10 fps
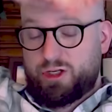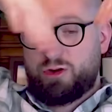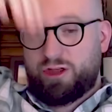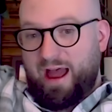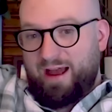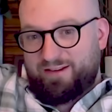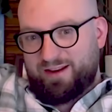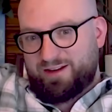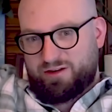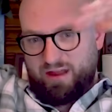
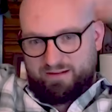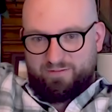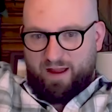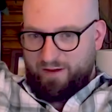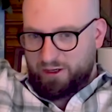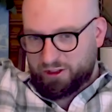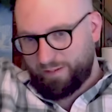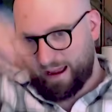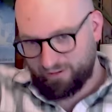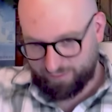2,000 to 2,500
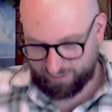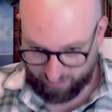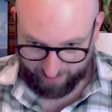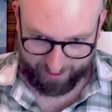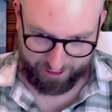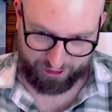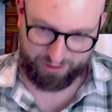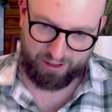pounds per square inch,